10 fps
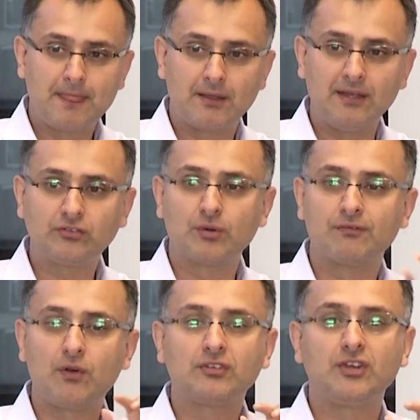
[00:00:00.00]
Okay, so we're
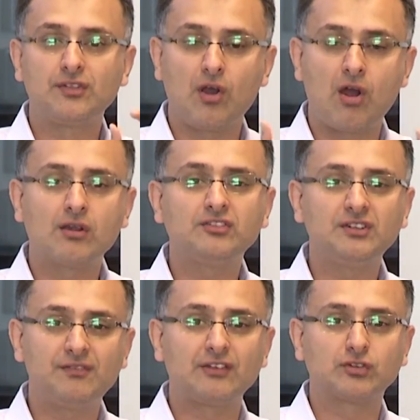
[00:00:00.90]
focusing on the artist
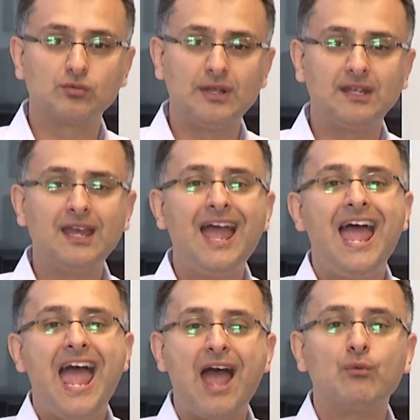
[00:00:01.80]
investor week,
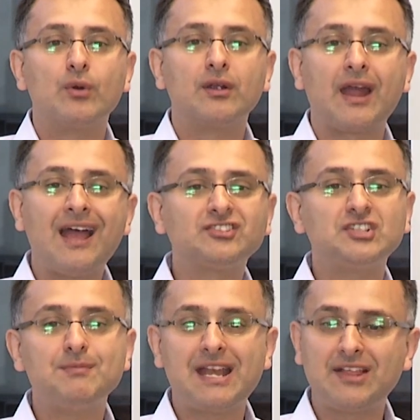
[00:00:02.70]
and we're
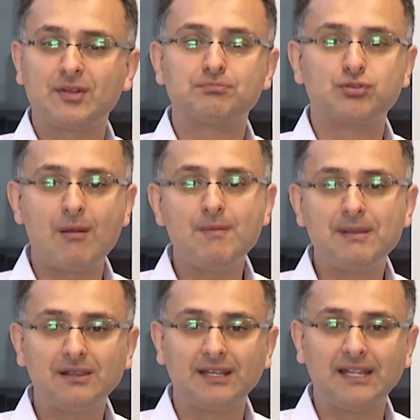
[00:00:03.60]
estimating the
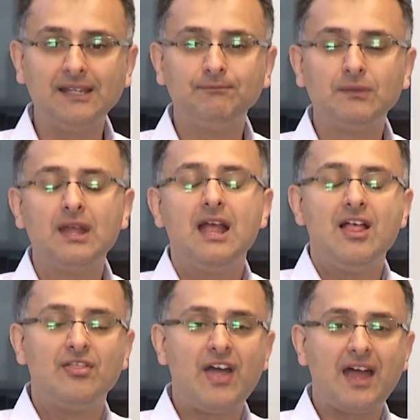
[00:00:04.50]
probability
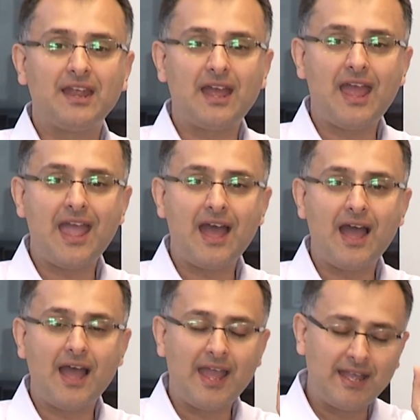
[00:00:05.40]
that
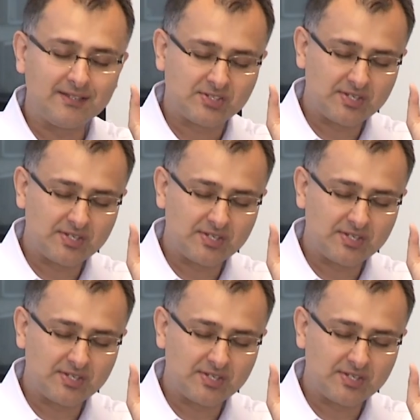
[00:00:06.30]
a